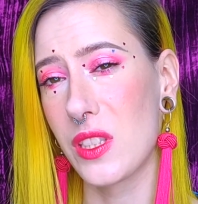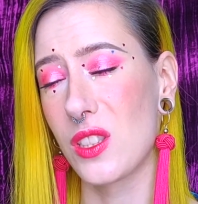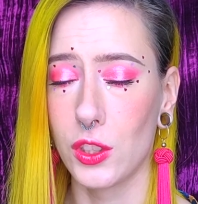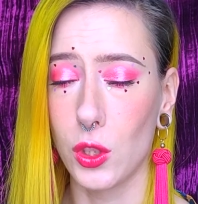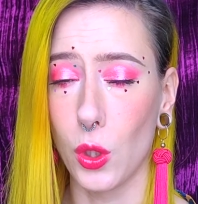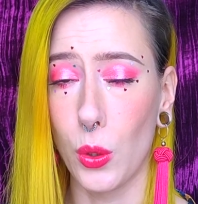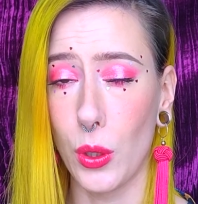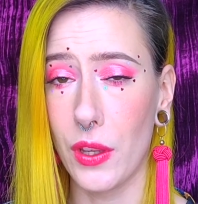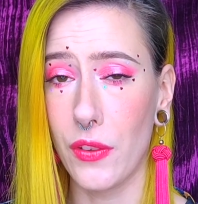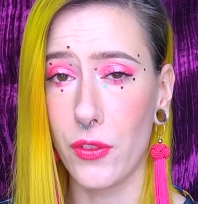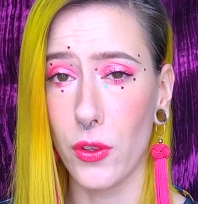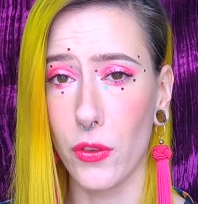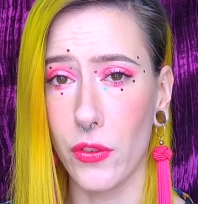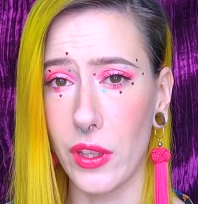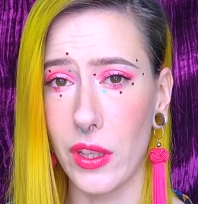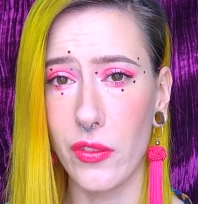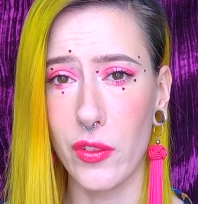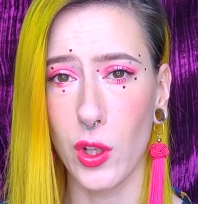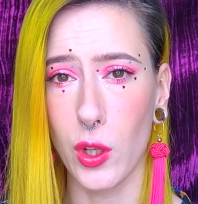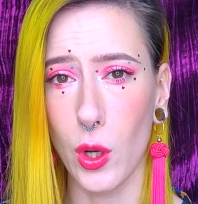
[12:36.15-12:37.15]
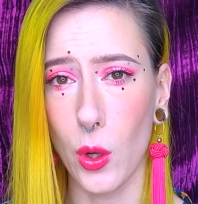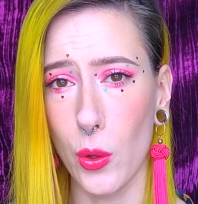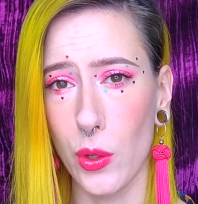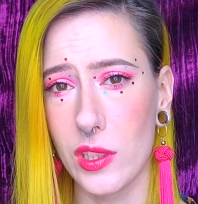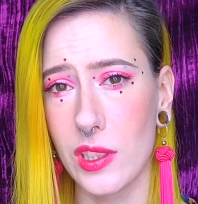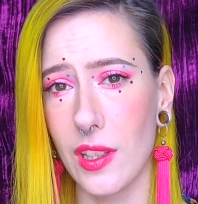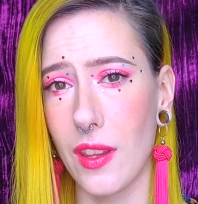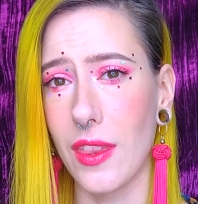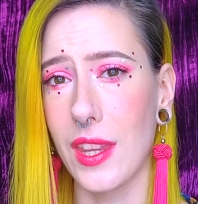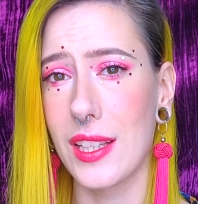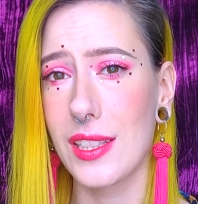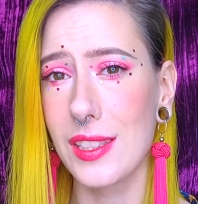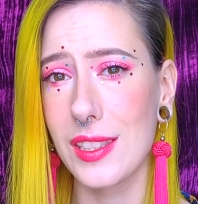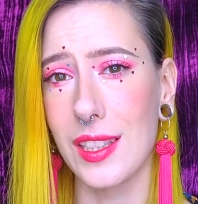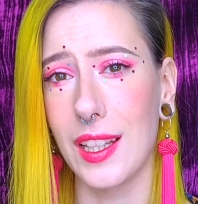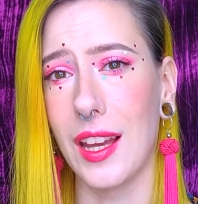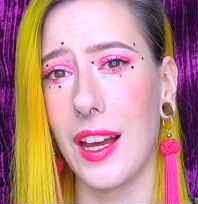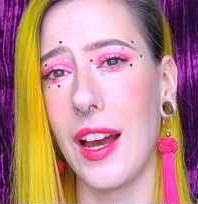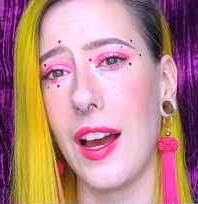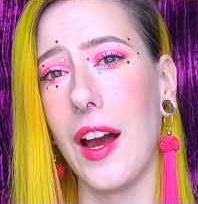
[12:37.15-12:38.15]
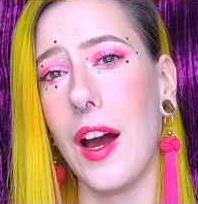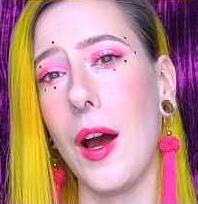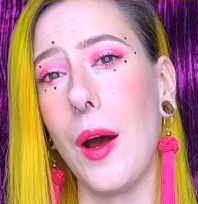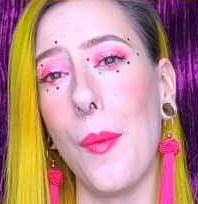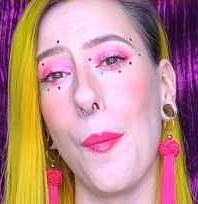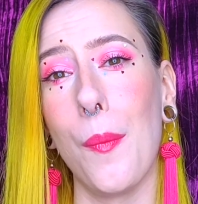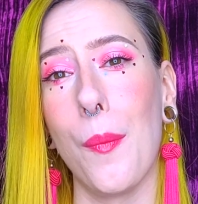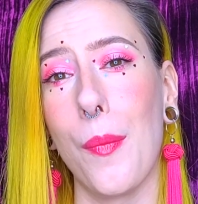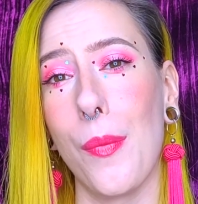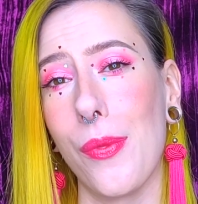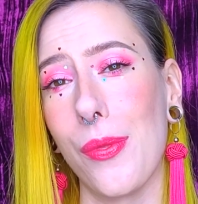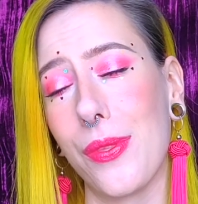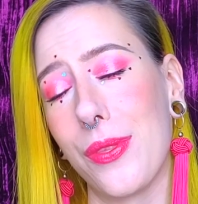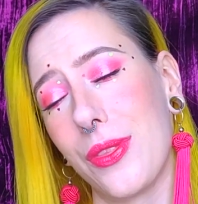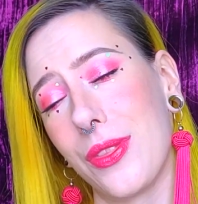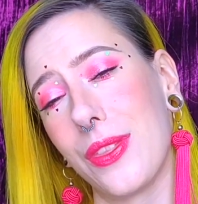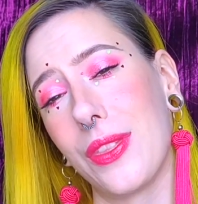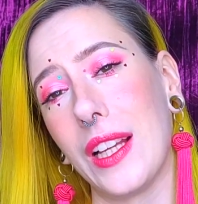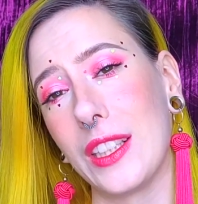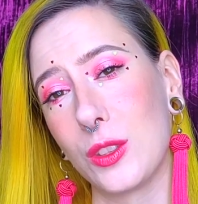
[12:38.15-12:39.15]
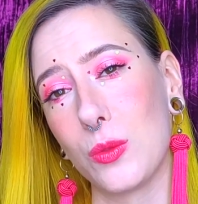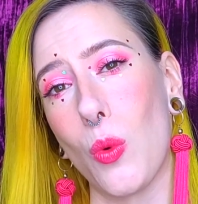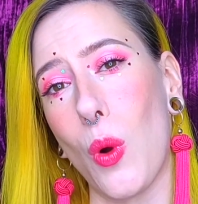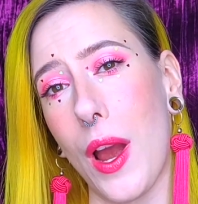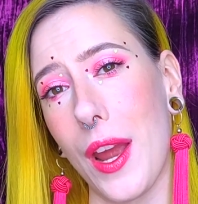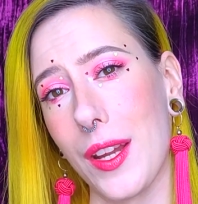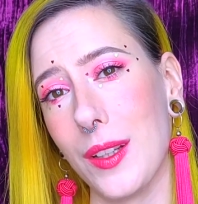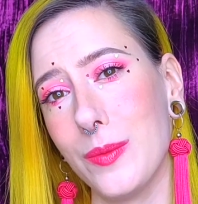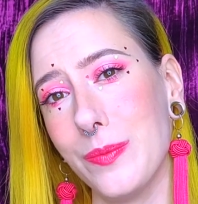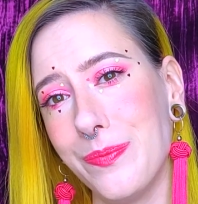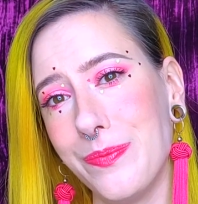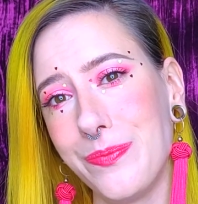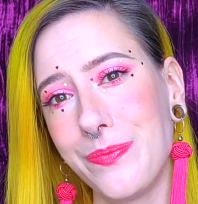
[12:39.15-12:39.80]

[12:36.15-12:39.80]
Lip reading: So if you've even noticed this, that's why.